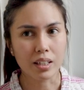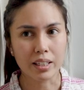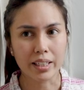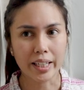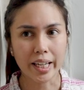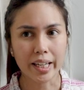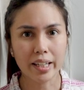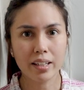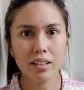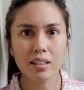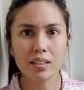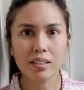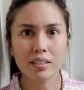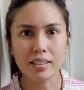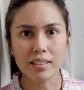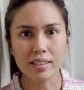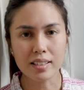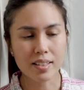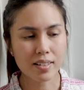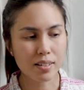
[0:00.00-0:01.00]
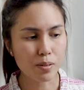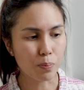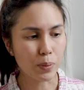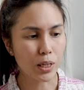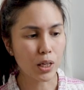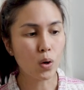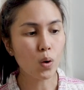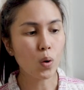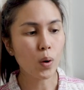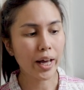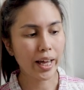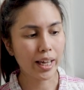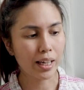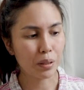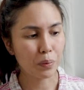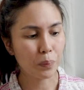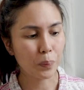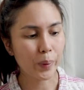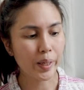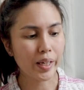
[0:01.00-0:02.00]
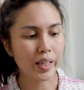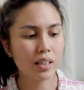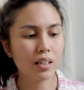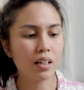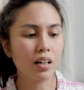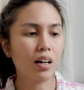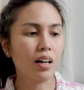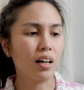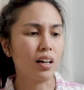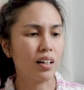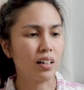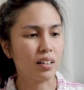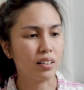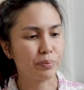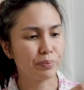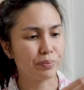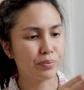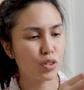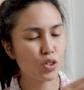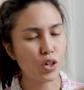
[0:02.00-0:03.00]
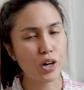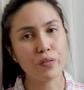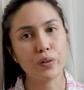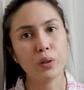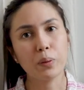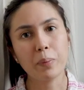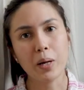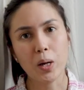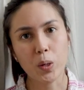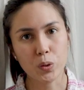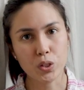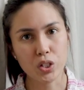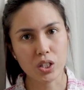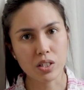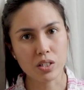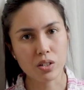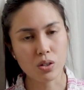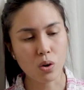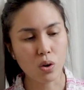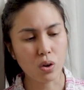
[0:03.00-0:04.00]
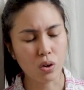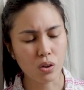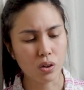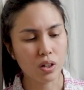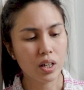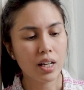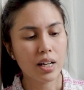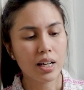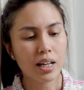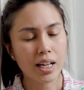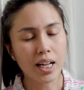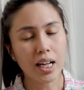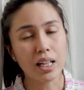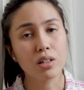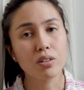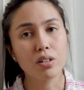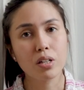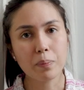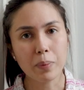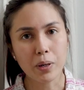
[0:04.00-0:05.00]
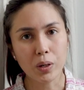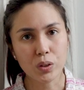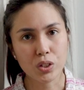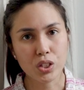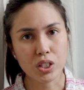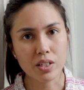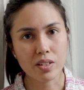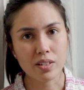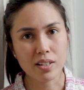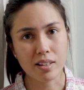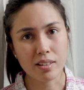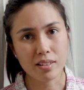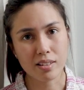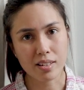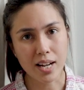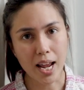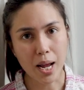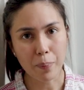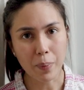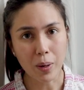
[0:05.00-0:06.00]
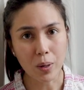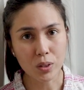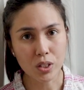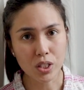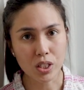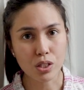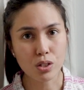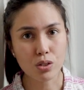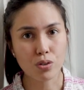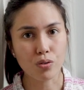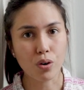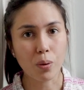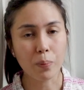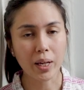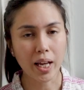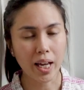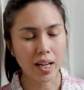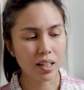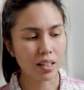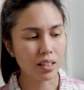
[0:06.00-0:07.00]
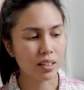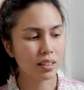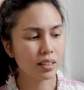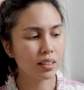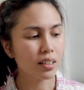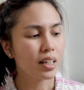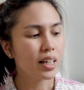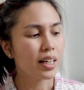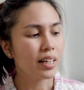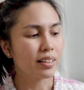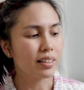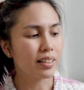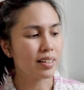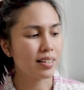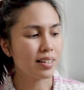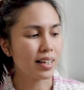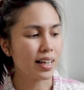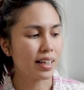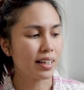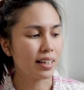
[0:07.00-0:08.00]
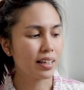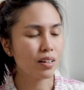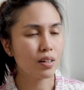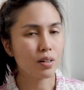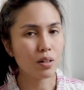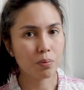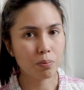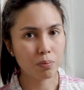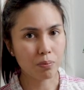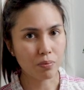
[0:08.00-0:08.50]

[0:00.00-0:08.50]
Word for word: get these Beego handmade uh, travel pouches or cutlery pouches and snack pouches from Canada. This lady